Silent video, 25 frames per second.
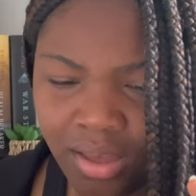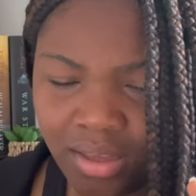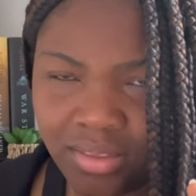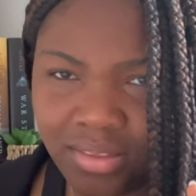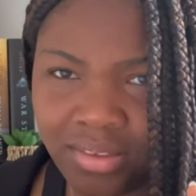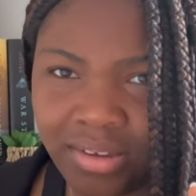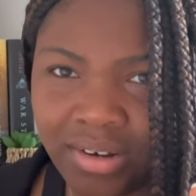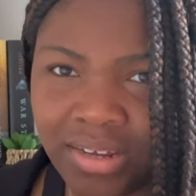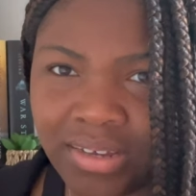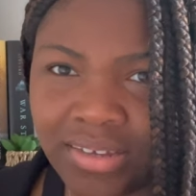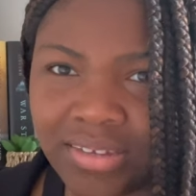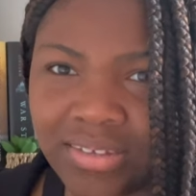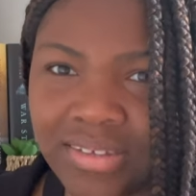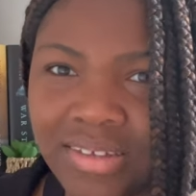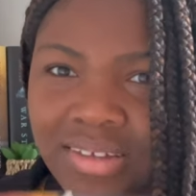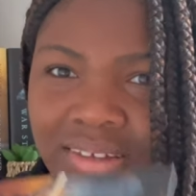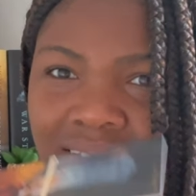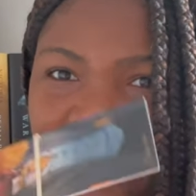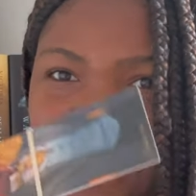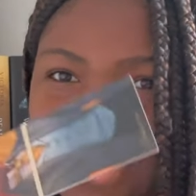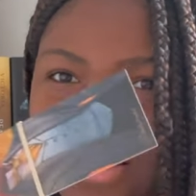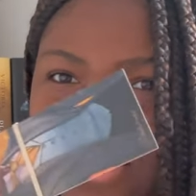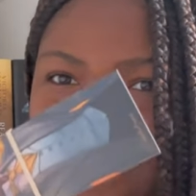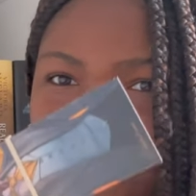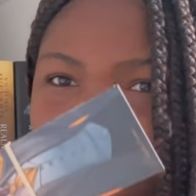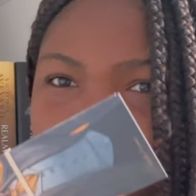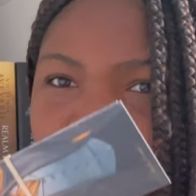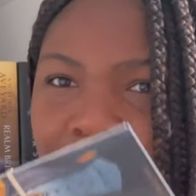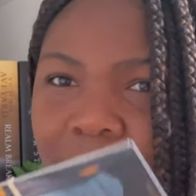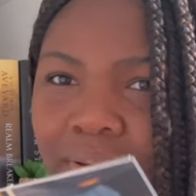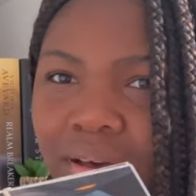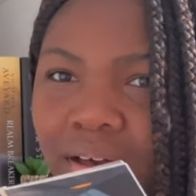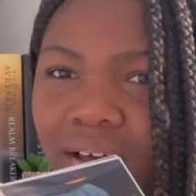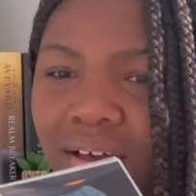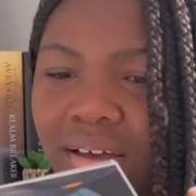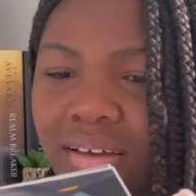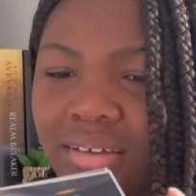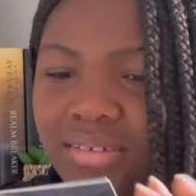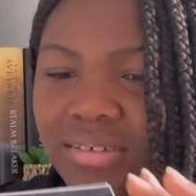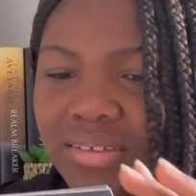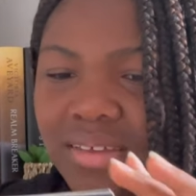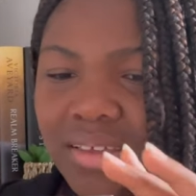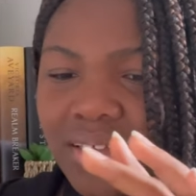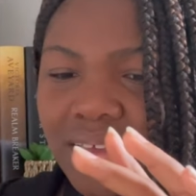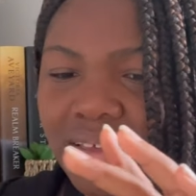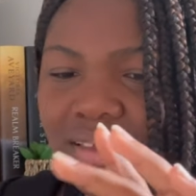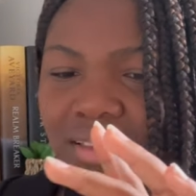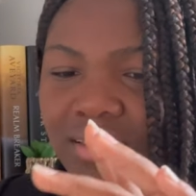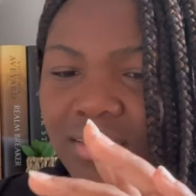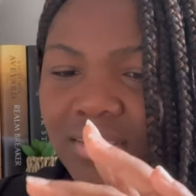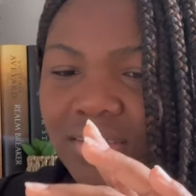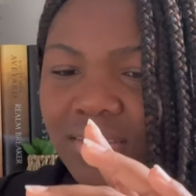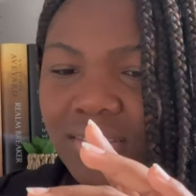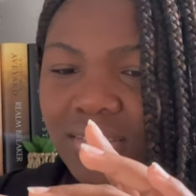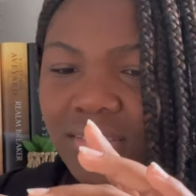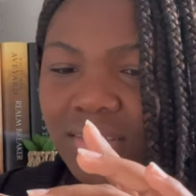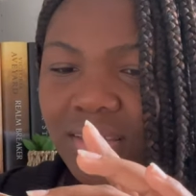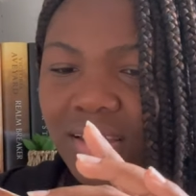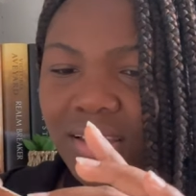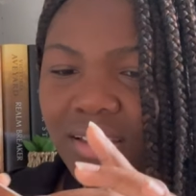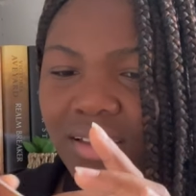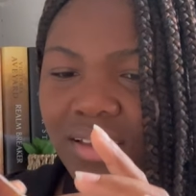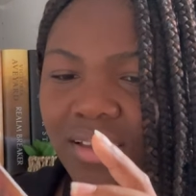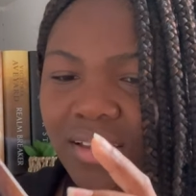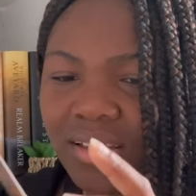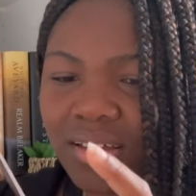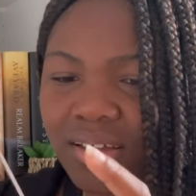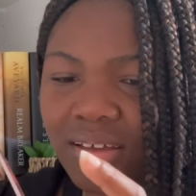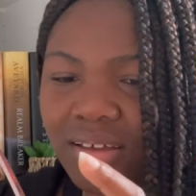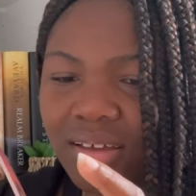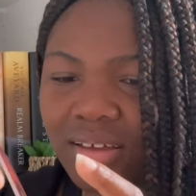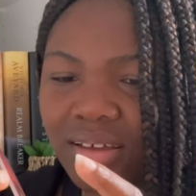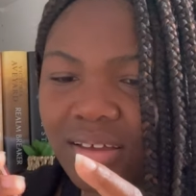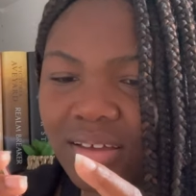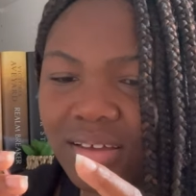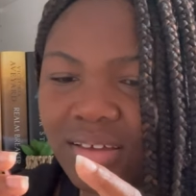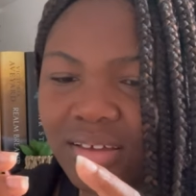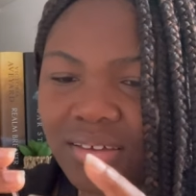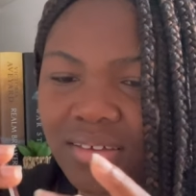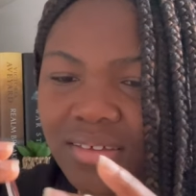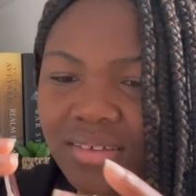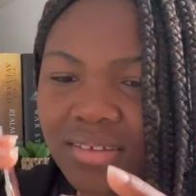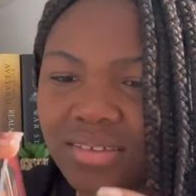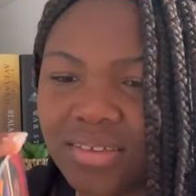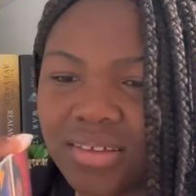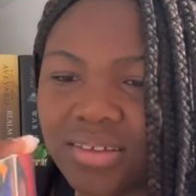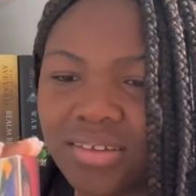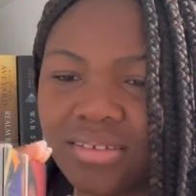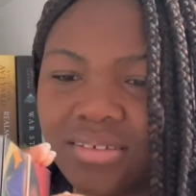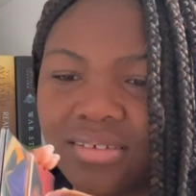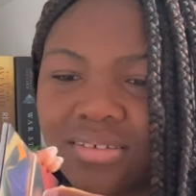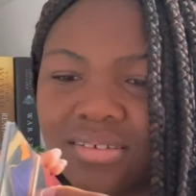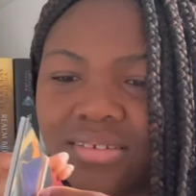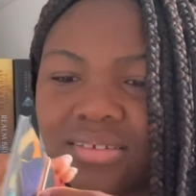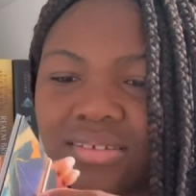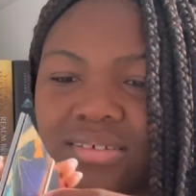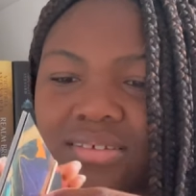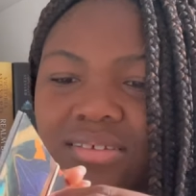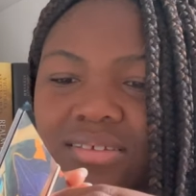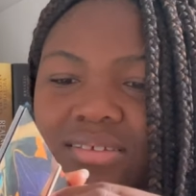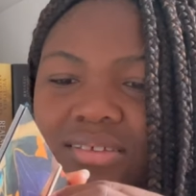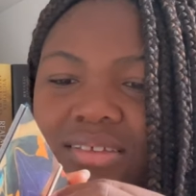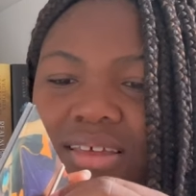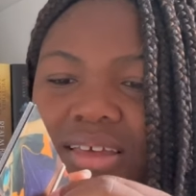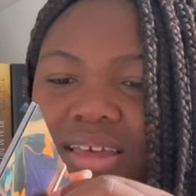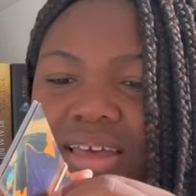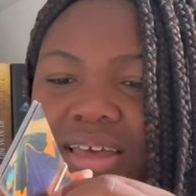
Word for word: the next thing in the box is uh, this. They